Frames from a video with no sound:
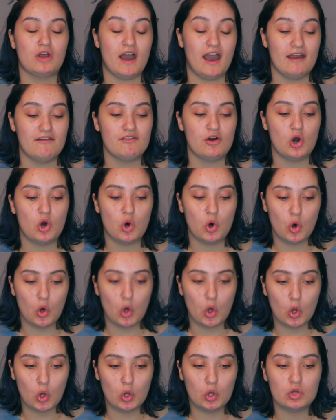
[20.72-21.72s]
I have a
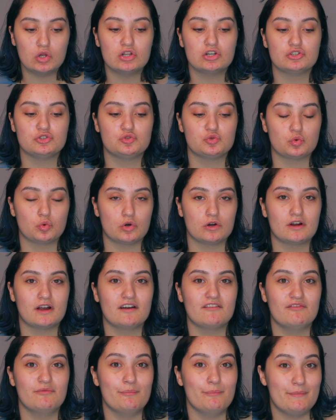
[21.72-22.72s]
whole drawer
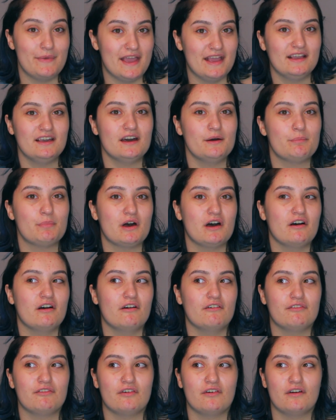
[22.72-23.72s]
of makeup
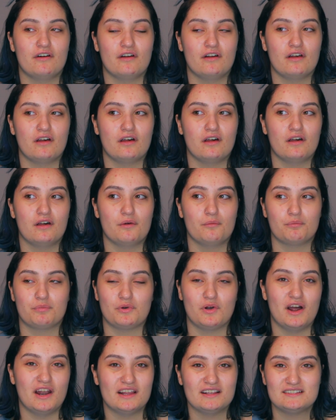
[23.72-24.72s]
of
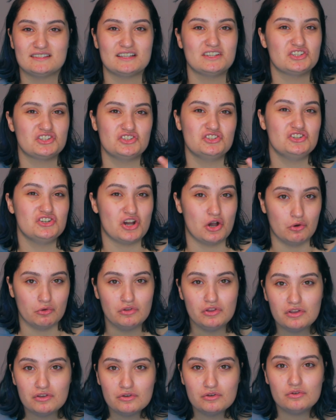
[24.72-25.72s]
products I just don't
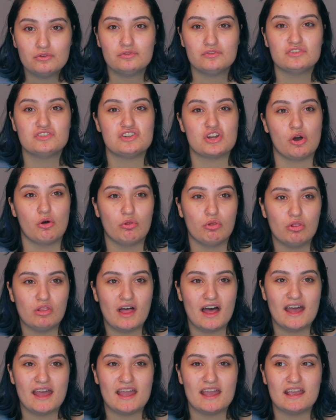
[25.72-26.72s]
use, don't
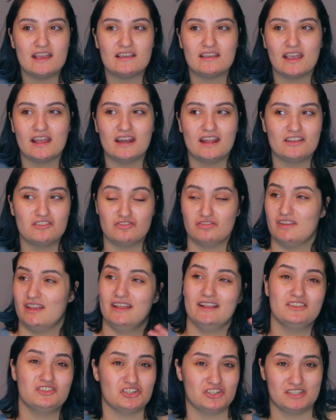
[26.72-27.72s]
like, and
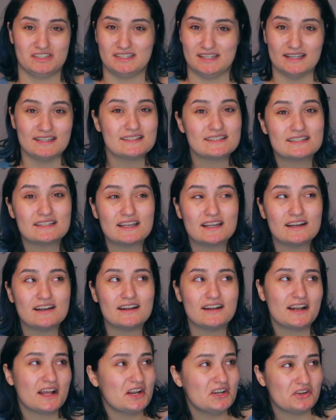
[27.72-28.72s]
it just sits there,
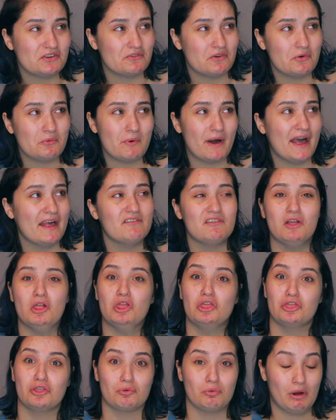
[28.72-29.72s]
and I don't know why I've
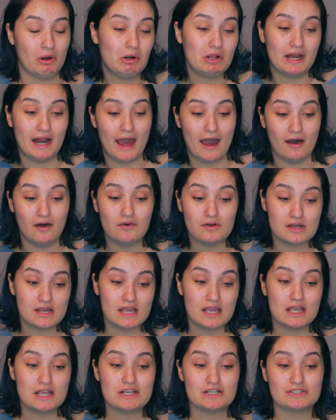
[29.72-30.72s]
thrown it out.
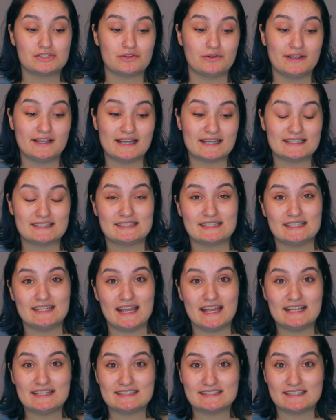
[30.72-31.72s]
So I guess
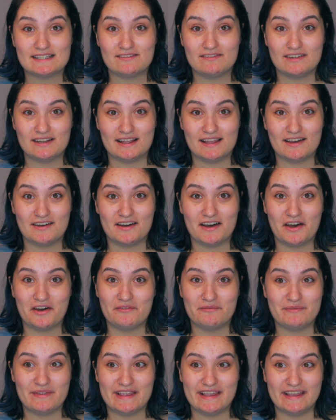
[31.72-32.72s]
today is the video of
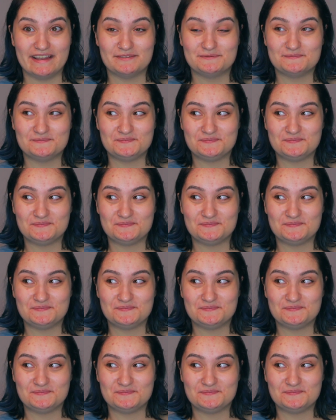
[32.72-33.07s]
me